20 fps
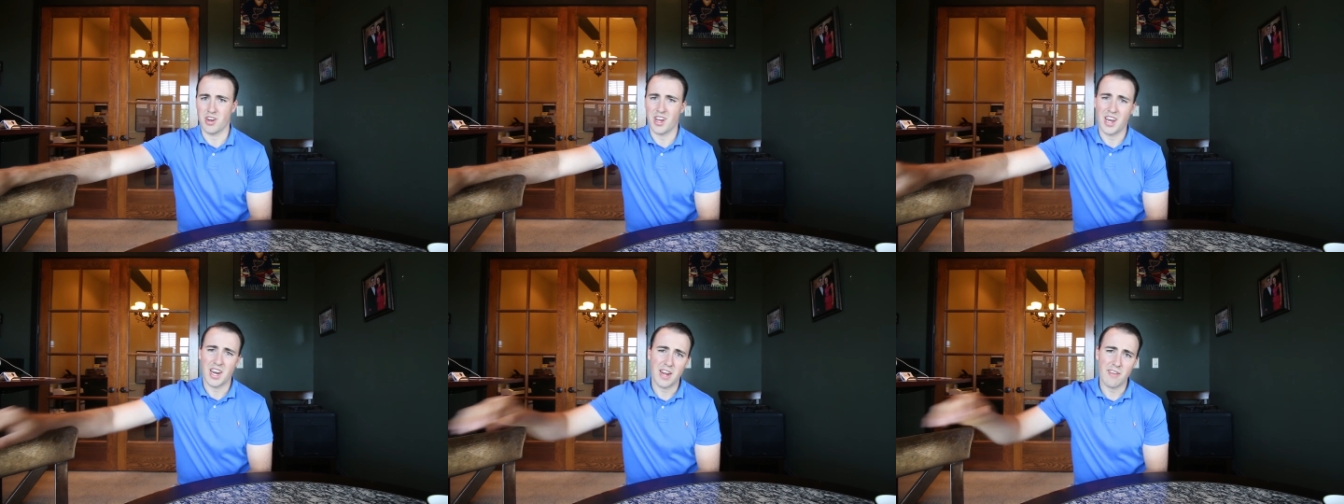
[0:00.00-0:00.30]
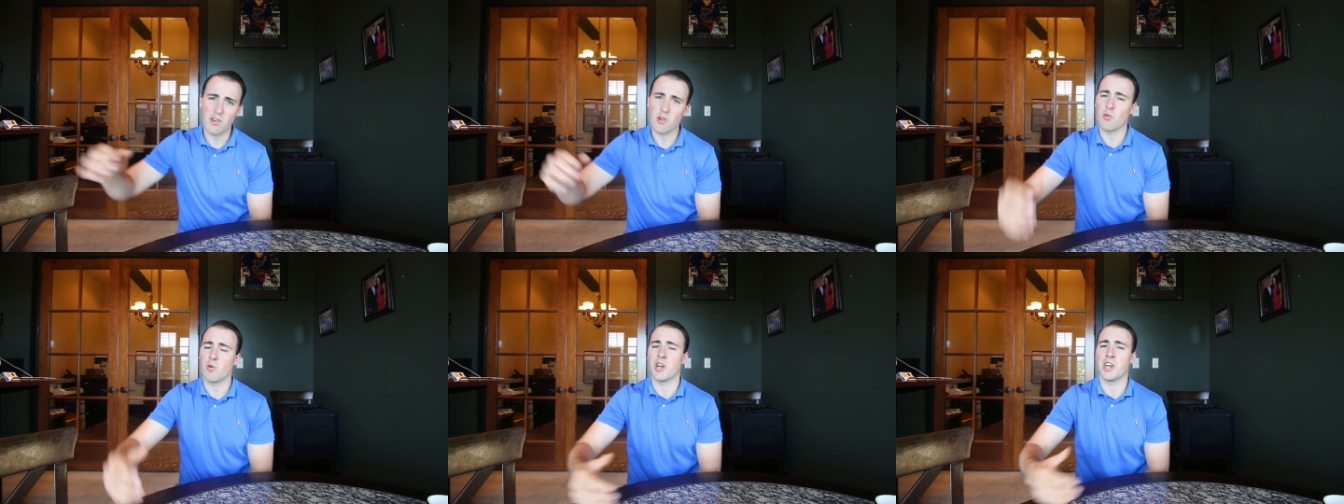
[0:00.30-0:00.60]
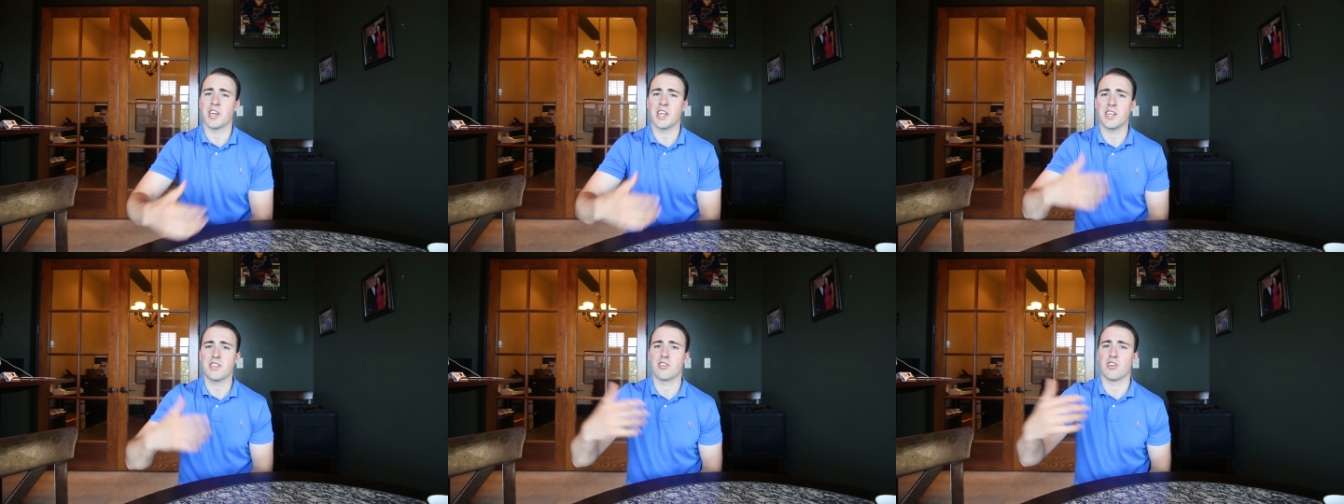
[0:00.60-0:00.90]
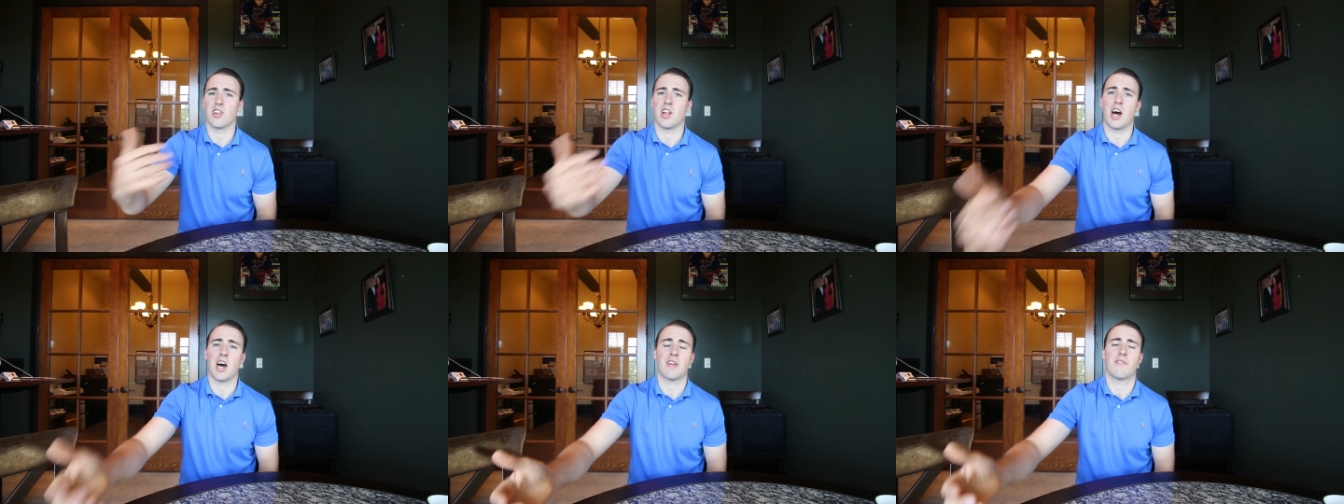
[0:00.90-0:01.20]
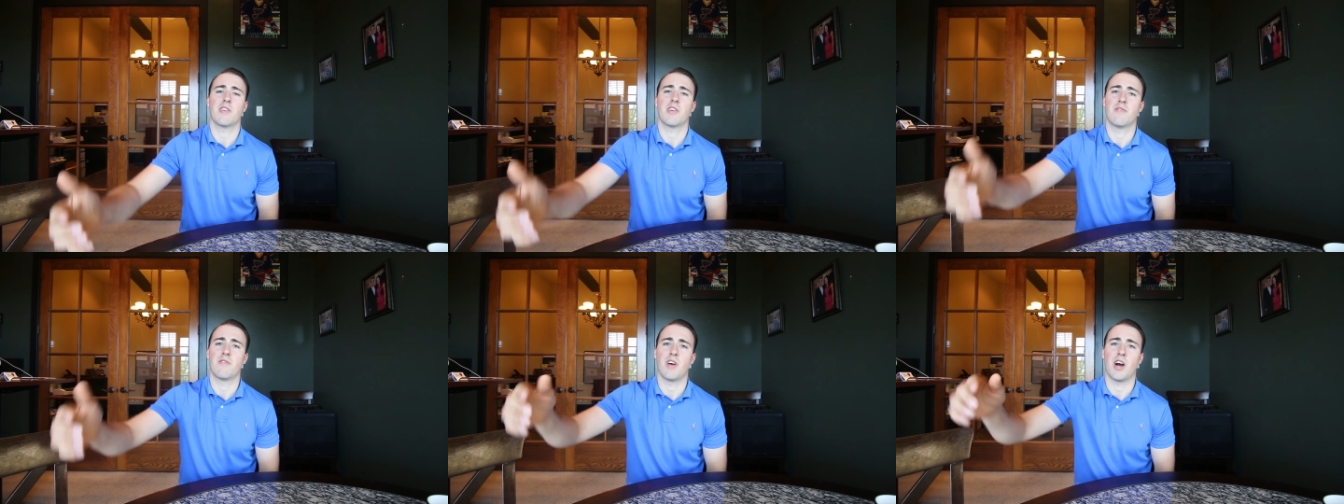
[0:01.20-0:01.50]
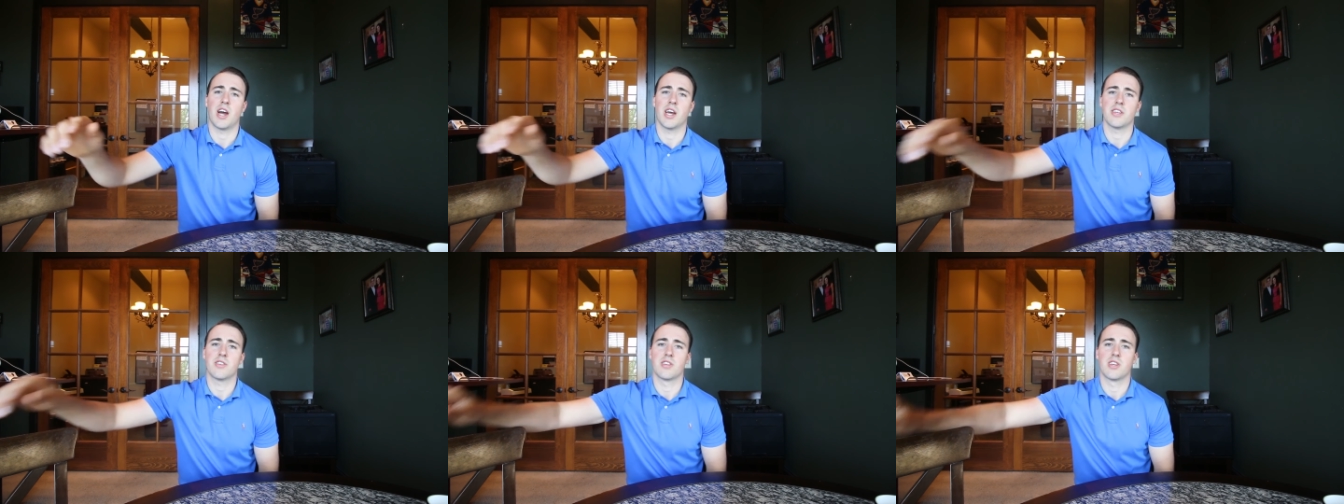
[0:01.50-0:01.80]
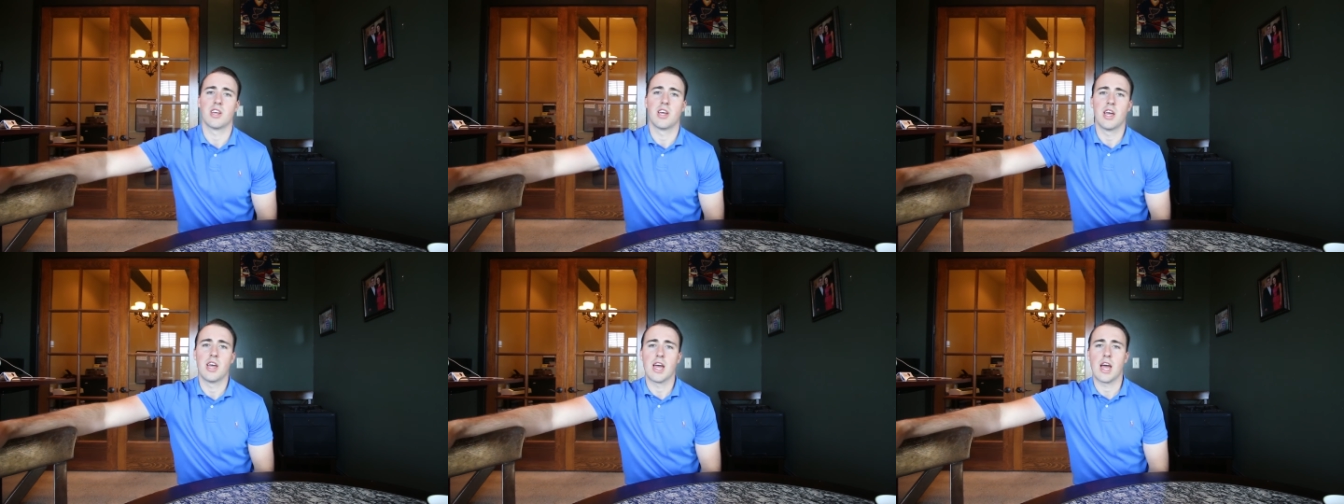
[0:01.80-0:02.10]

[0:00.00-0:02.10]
Not everyone needs a lot of advice.